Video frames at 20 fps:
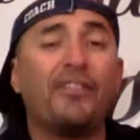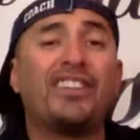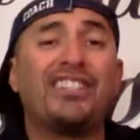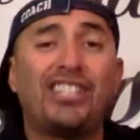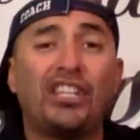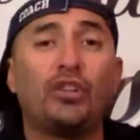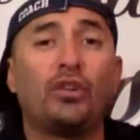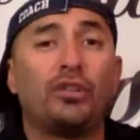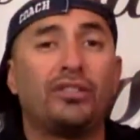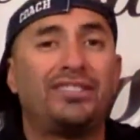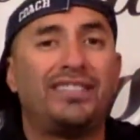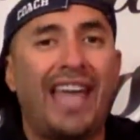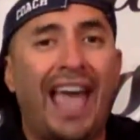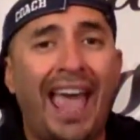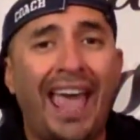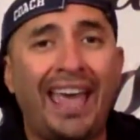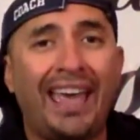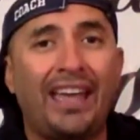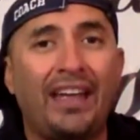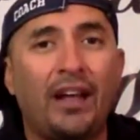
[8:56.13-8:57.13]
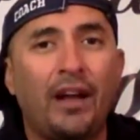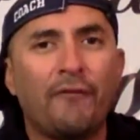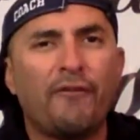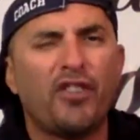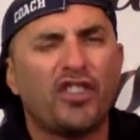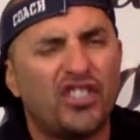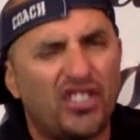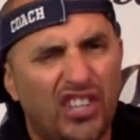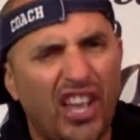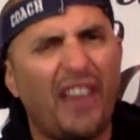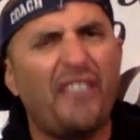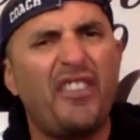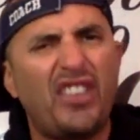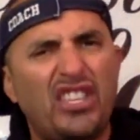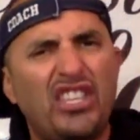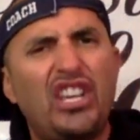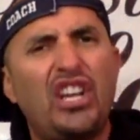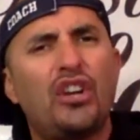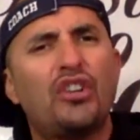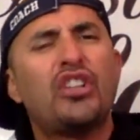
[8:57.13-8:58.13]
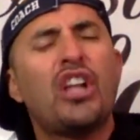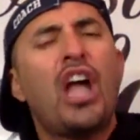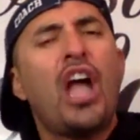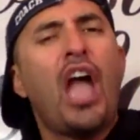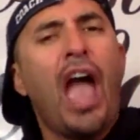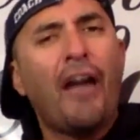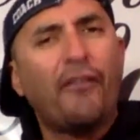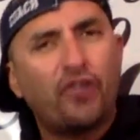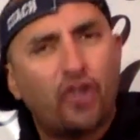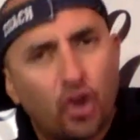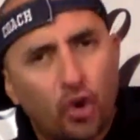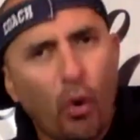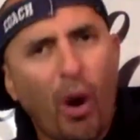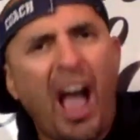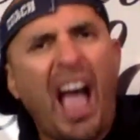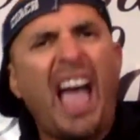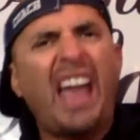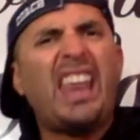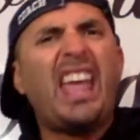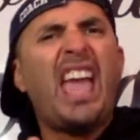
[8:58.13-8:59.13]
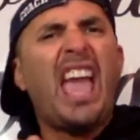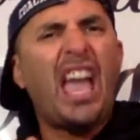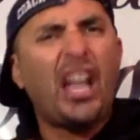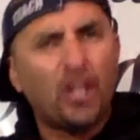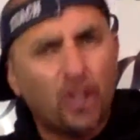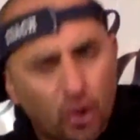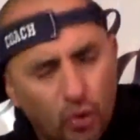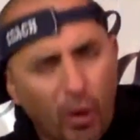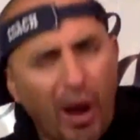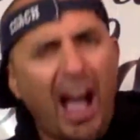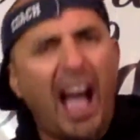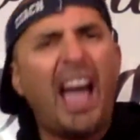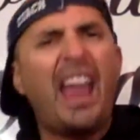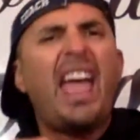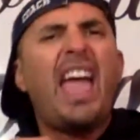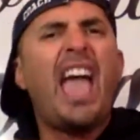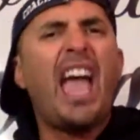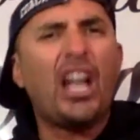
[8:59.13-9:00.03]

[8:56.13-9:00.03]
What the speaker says: every single day for 7 years have tried. That's